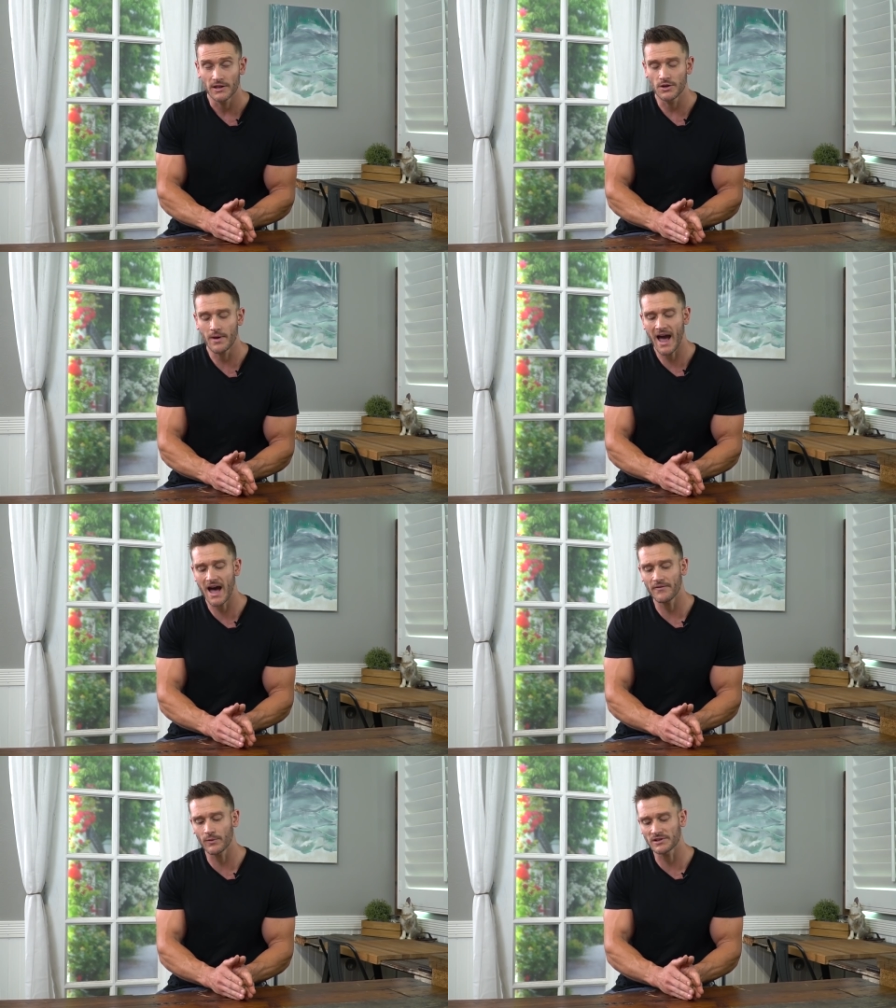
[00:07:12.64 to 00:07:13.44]
you
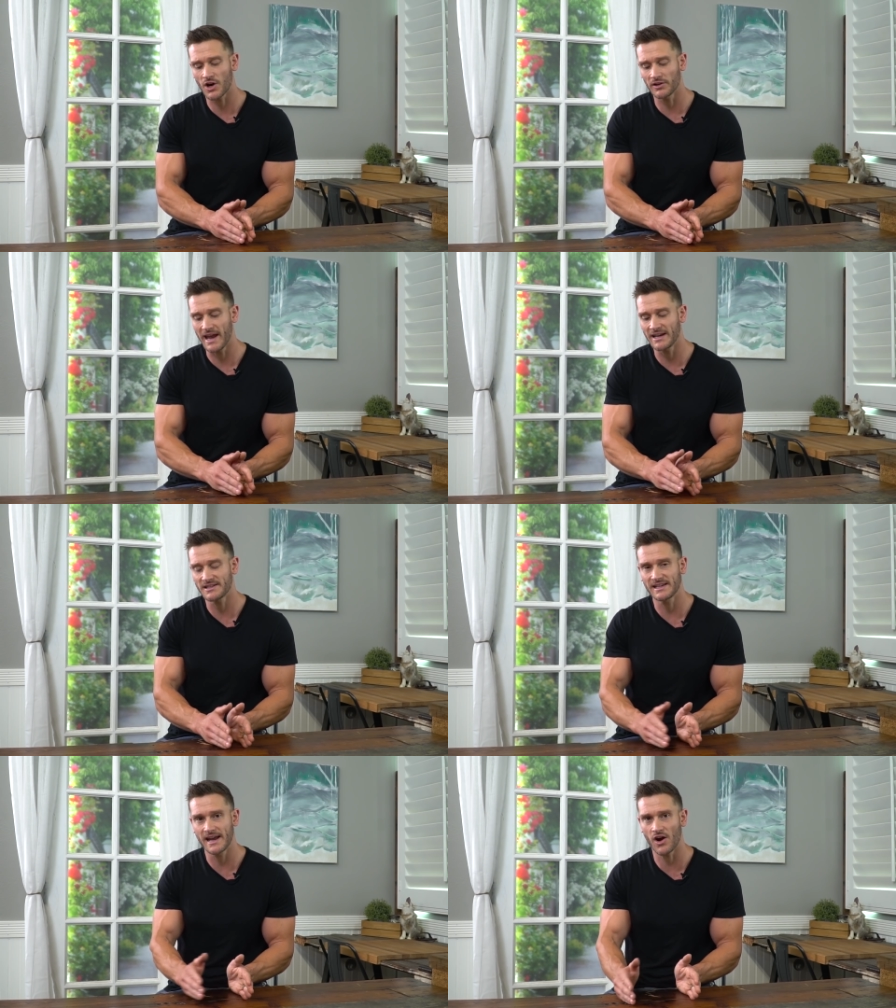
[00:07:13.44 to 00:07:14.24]
have what's called
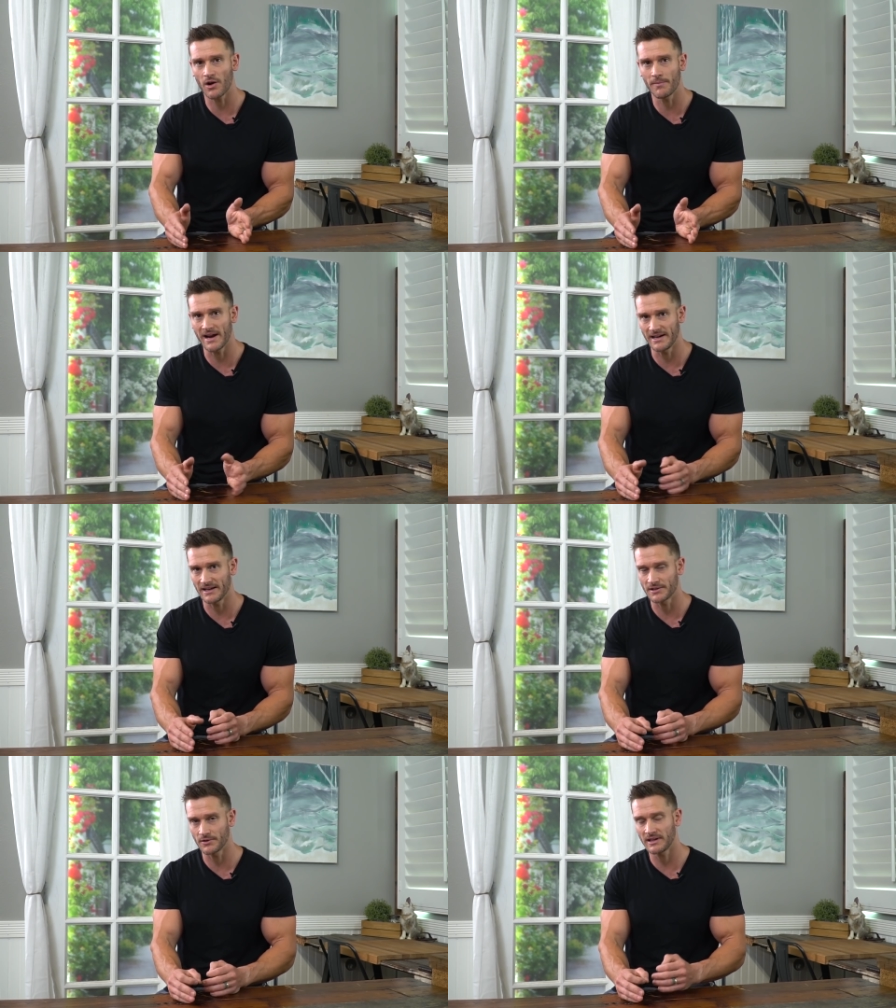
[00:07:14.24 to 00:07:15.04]
HCAR
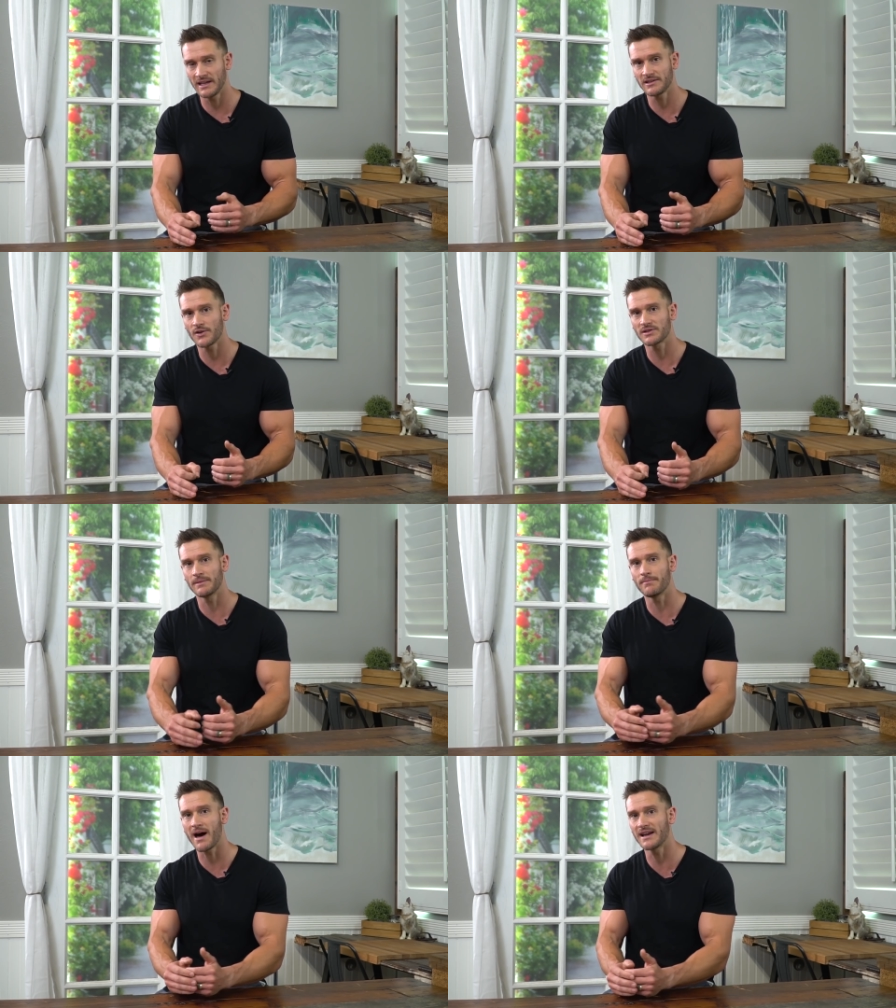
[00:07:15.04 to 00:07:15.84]
binding. So ketones
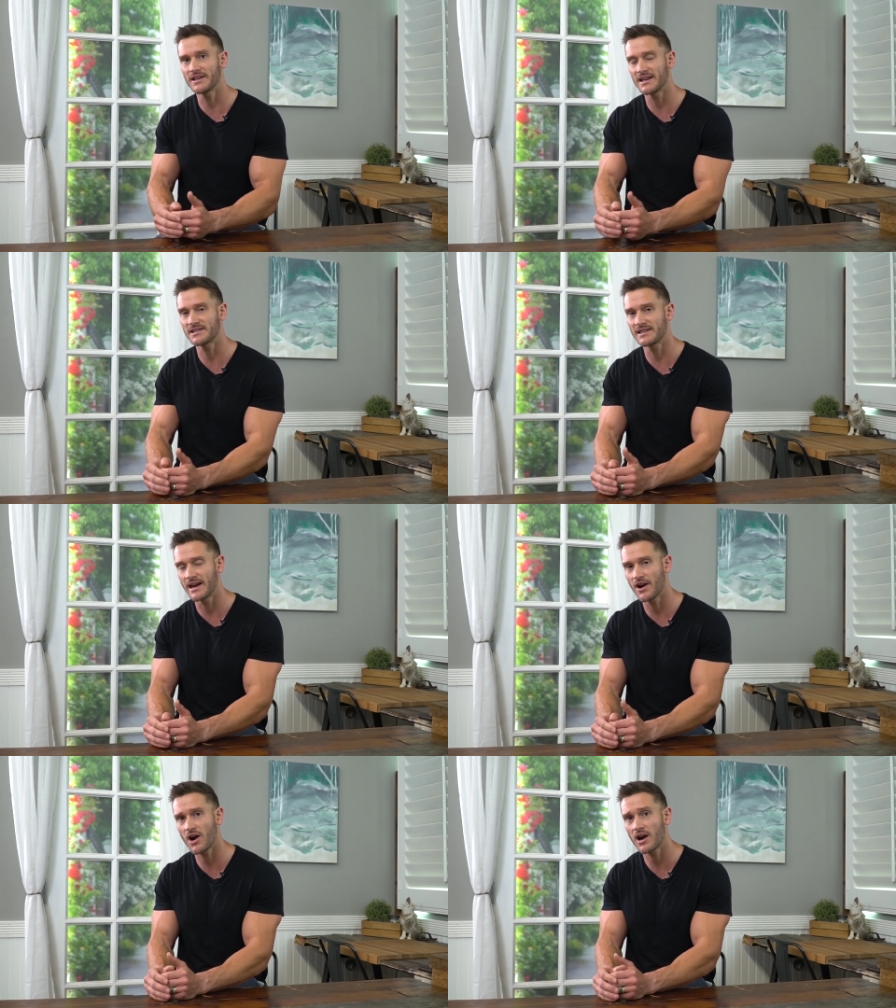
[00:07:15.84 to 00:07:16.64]
can bind to
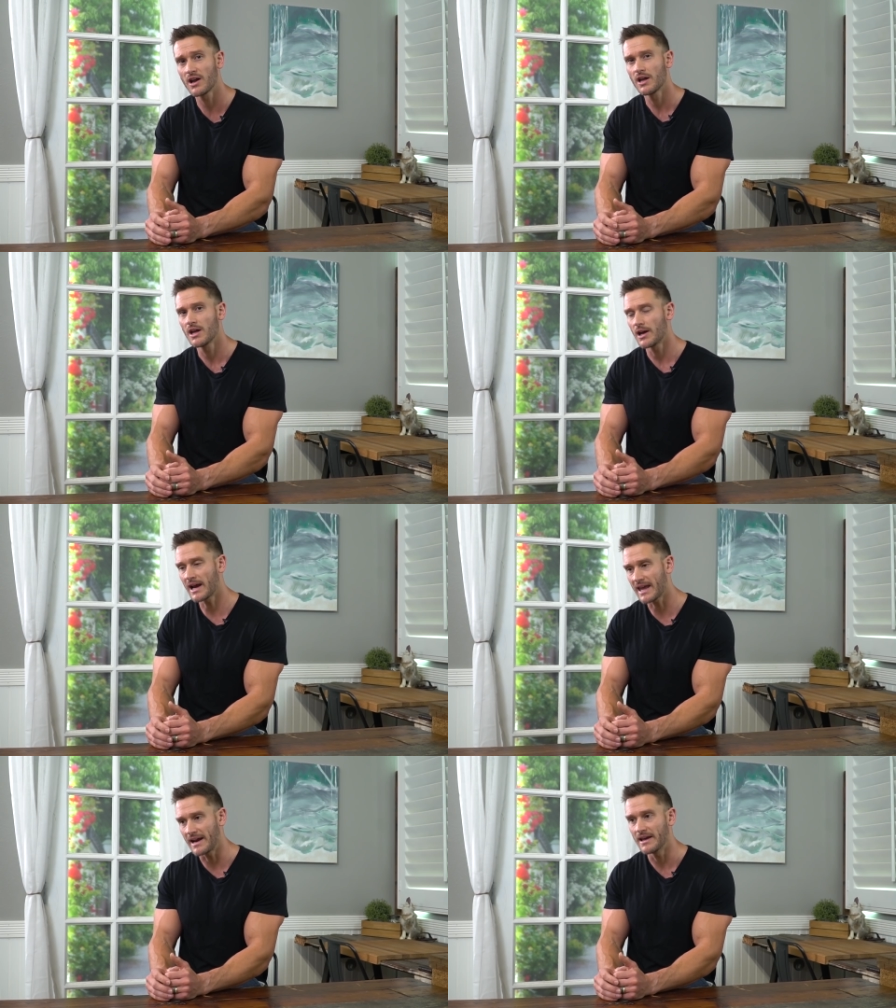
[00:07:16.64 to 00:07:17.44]
HCAR.
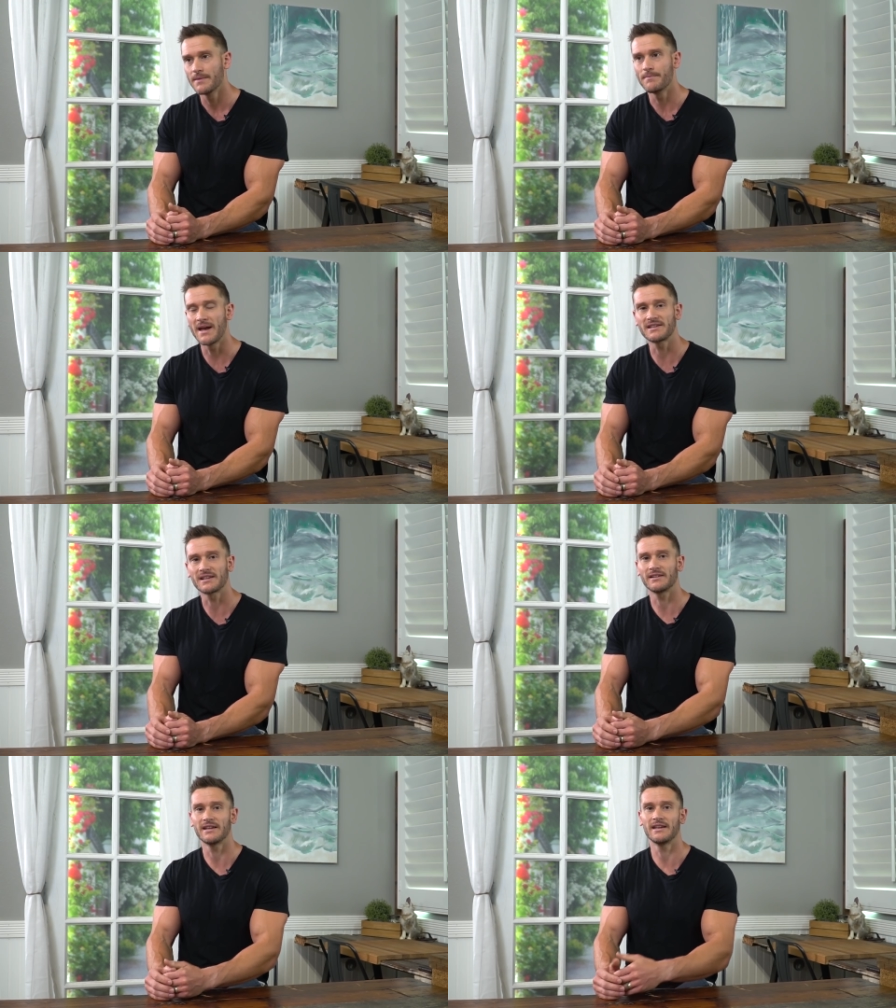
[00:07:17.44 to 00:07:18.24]
Again,
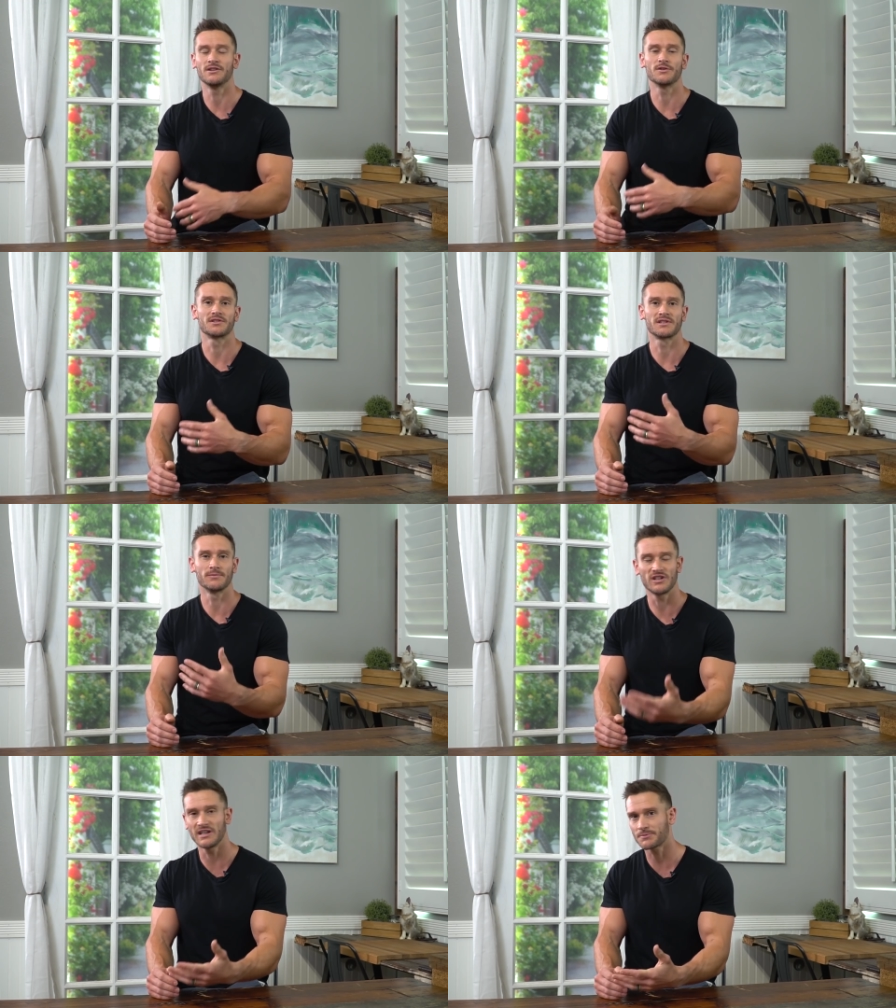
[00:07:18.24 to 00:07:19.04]
basically induces
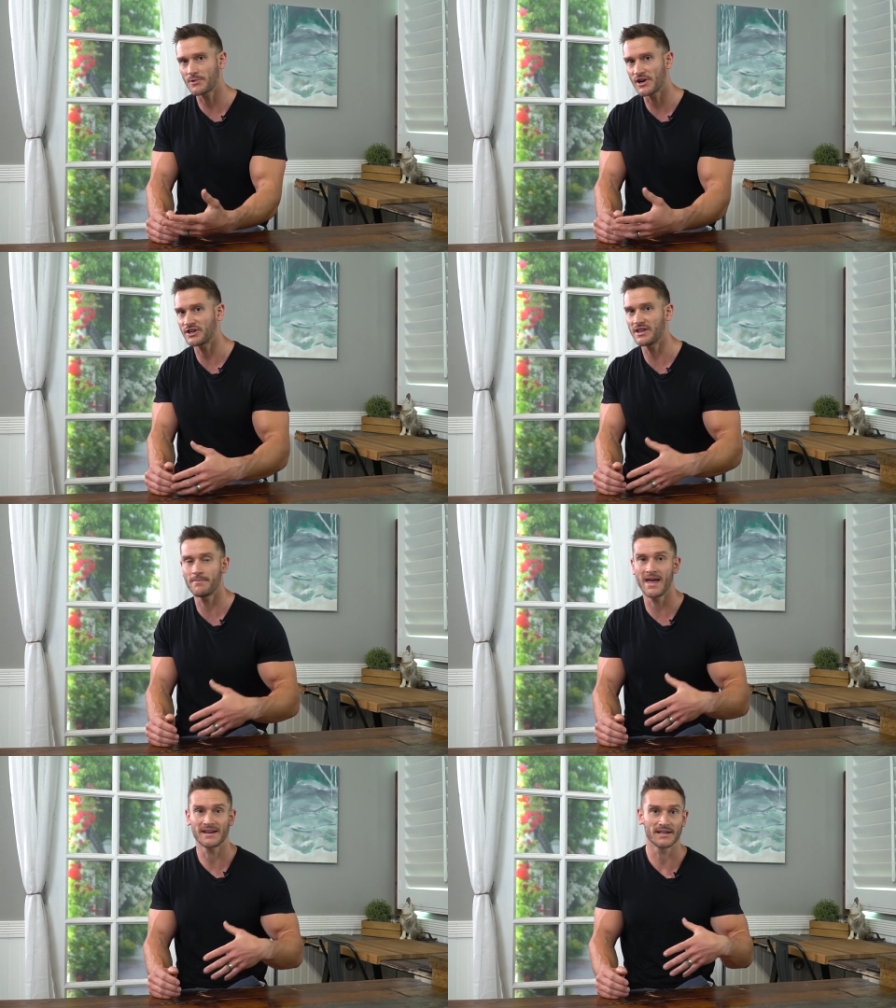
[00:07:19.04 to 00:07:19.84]
some gene expression that
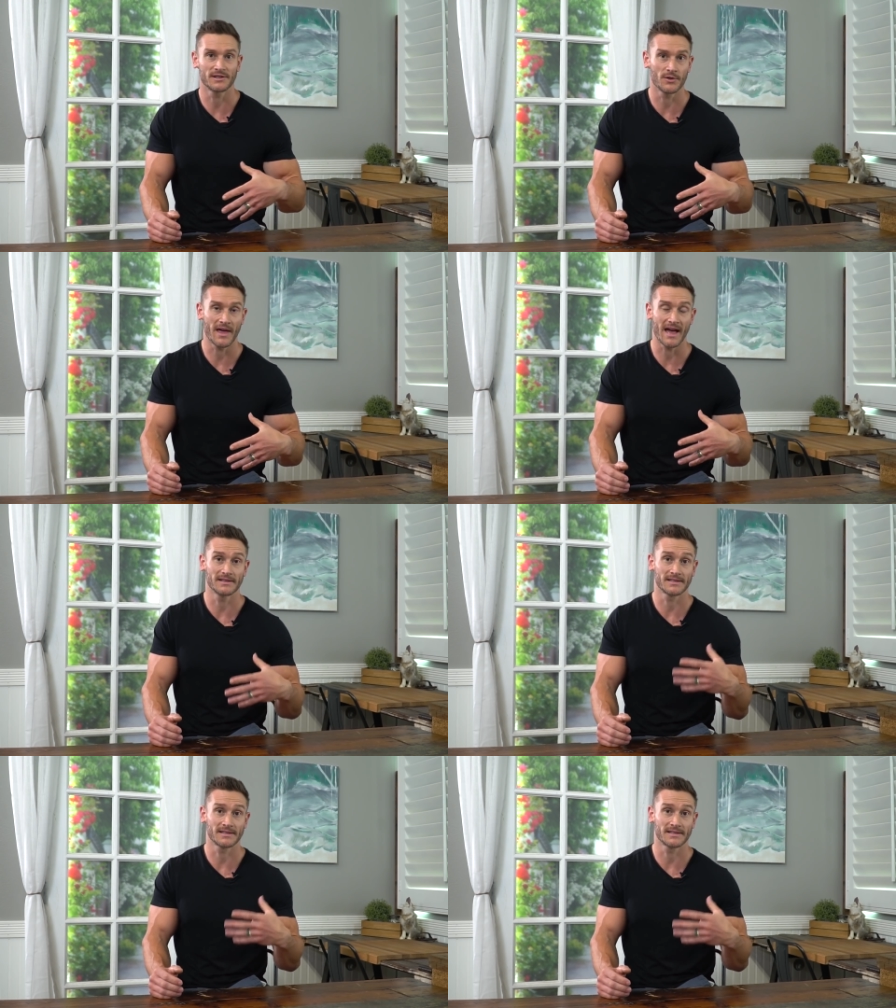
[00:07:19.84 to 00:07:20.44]
makes it so that